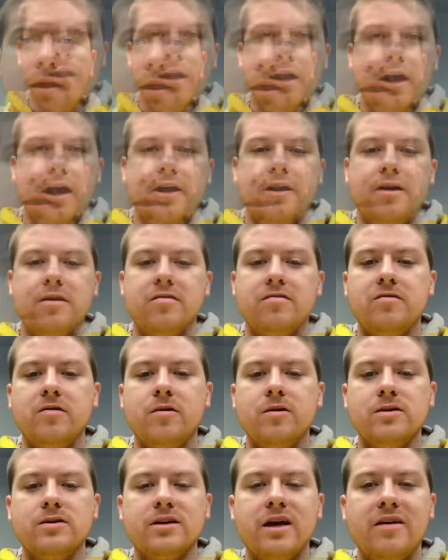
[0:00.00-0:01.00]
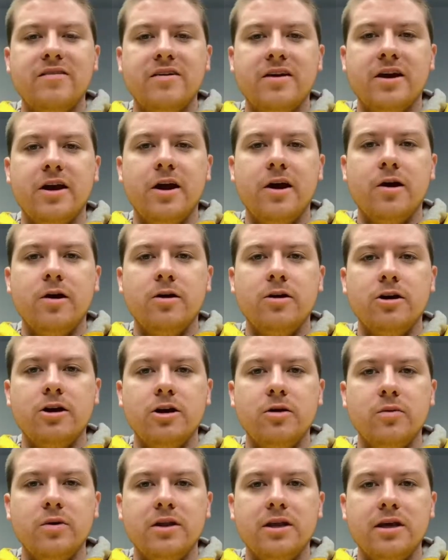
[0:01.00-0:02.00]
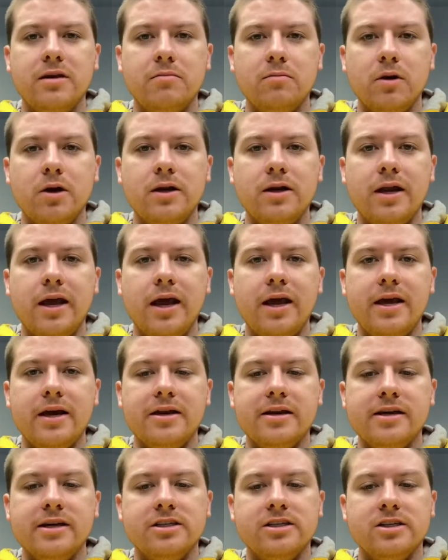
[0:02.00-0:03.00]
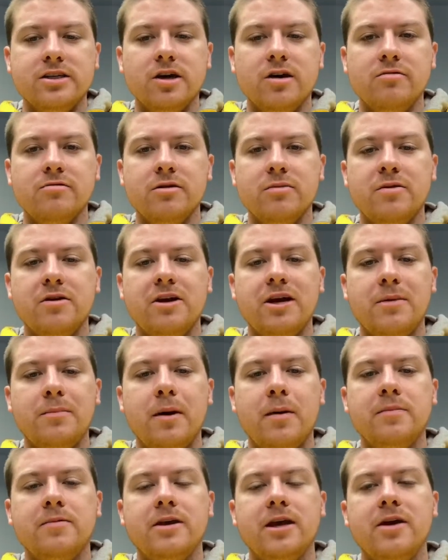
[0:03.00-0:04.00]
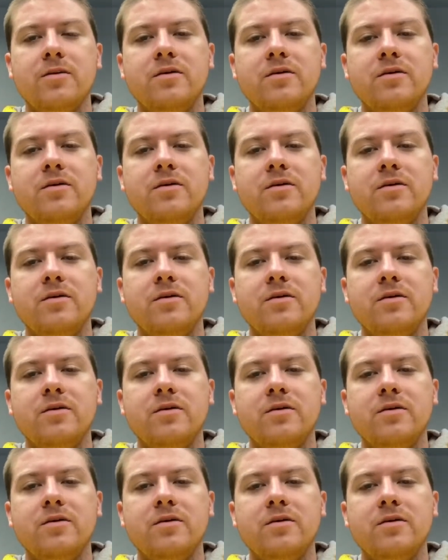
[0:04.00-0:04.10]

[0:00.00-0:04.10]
Hi there, folks. Kevin Carroll here with the Monday edition of the PM Update.